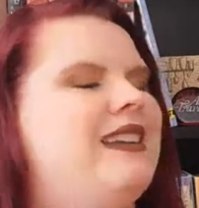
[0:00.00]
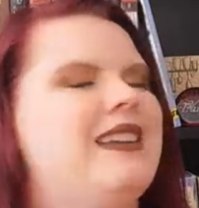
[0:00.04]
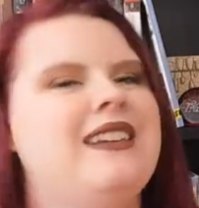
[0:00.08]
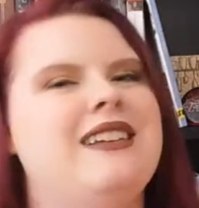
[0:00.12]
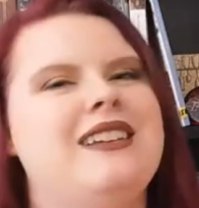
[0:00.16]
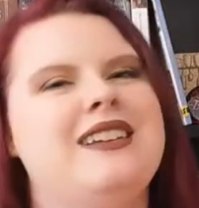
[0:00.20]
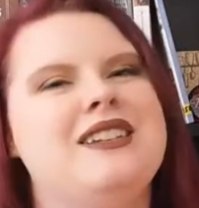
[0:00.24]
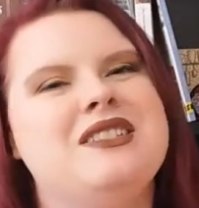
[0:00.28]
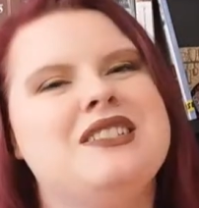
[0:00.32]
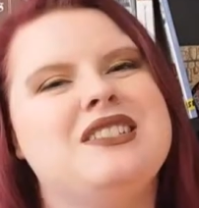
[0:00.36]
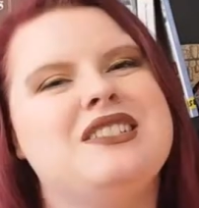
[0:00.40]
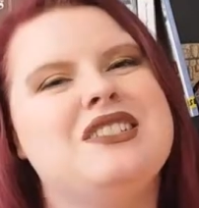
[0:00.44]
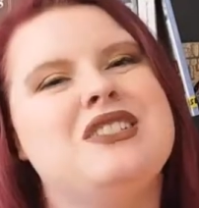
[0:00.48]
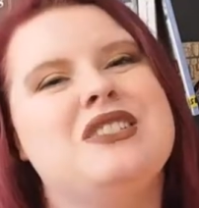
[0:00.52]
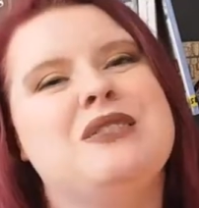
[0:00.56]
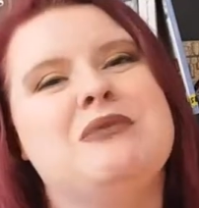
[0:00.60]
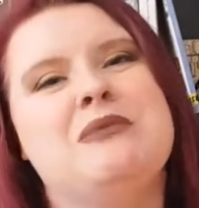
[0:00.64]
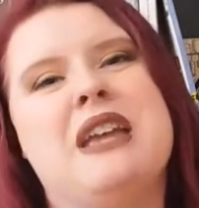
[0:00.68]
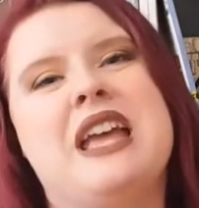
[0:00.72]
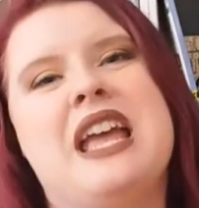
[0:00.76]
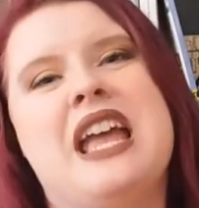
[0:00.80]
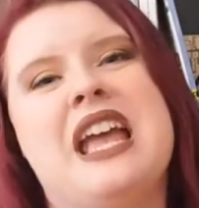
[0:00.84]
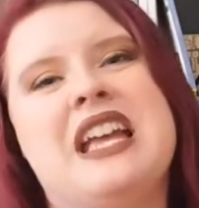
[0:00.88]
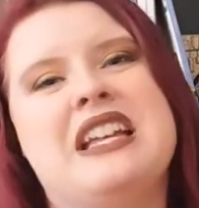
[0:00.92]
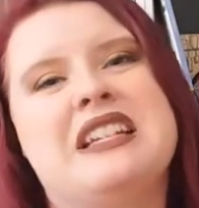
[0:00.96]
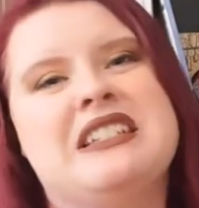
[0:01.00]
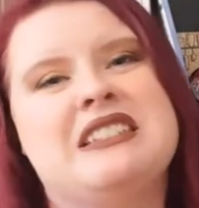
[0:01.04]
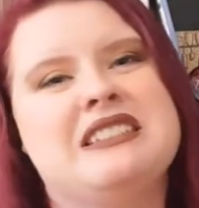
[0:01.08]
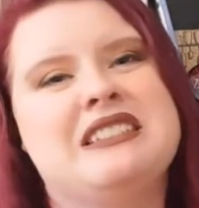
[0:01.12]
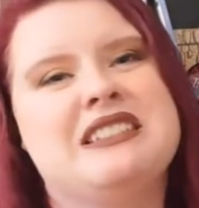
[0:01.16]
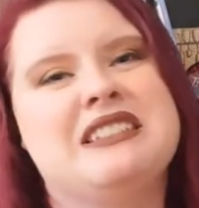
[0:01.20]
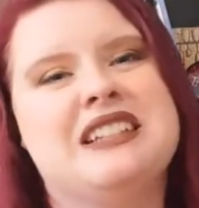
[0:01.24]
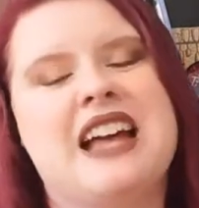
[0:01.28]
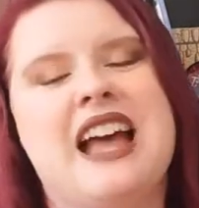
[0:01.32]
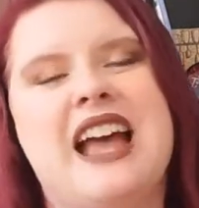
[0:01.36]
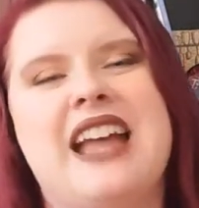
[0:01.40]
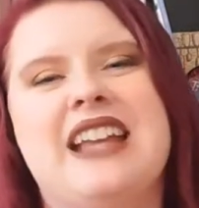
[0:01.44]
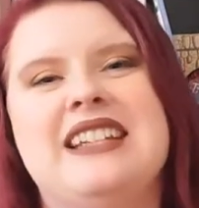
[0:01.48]
And it was just meh.
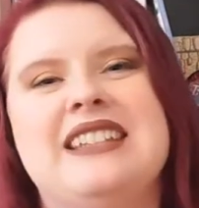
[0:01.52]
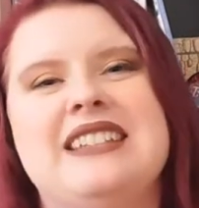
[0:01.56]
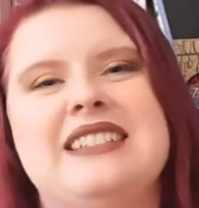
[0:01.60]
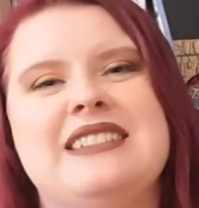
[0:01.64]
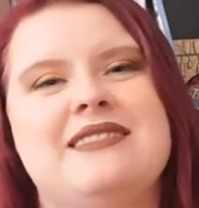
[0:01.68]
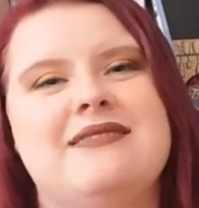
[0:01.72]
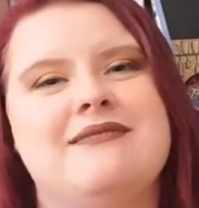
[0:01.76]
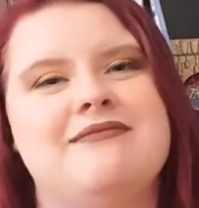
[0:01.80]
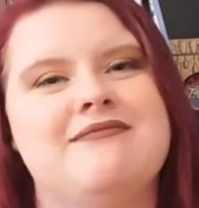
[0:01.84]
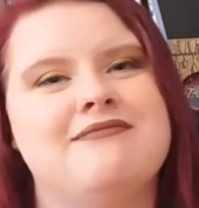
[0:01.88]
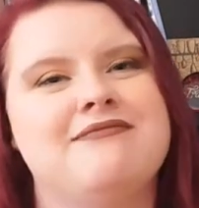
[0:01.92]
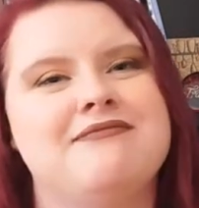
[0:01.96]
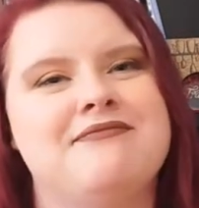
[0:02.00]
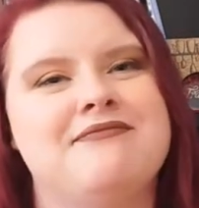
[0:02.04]
I didn't